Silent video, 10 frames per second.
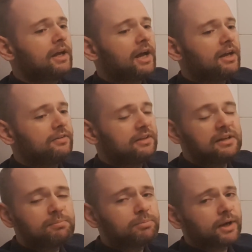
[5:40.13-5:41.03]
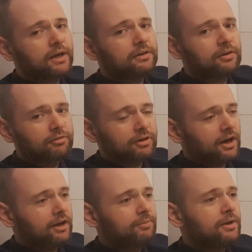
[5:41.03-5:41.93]
And the impact of
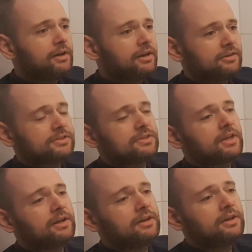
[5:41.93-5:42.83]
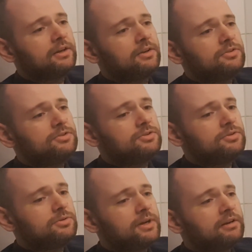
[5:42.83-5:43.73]
hype is that
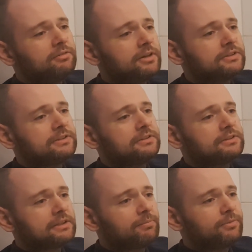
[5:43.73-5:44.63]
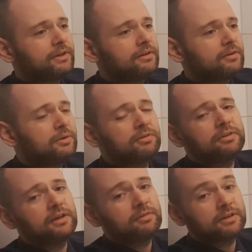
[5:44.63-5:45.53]
you invest in something. You can
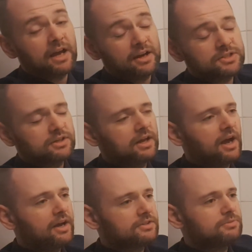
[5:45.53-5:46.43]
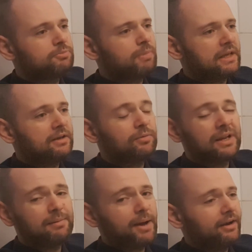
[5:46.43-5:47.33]
think of it actually as making
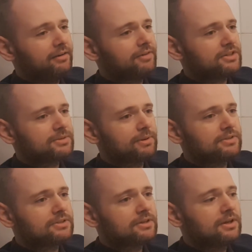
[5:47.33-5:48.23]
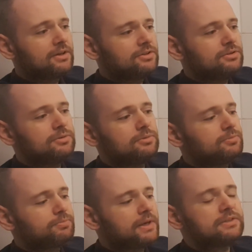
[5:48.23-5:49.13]
really bad investments. You
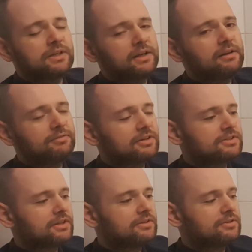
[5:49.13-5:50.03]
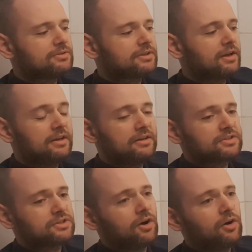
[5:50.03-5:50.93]
basically invest in a
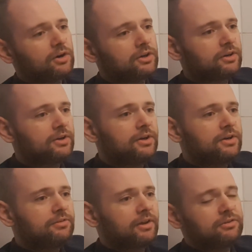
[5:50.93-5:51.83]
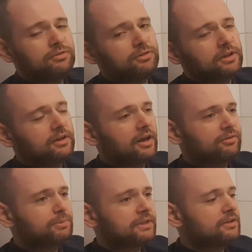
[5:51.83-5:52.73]
stock that you think has
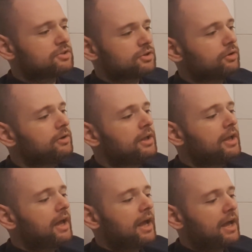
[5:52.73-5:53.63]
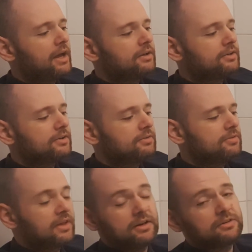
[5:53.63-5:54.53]
potential, and
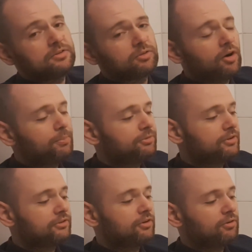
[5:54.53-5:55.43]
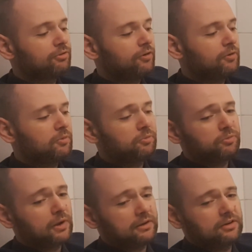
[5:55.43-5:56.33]
then it drops, the stock falls,
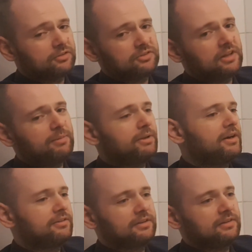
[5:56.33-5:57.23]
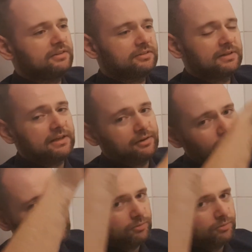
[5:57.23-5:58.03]
like just stabilizes, and there's really no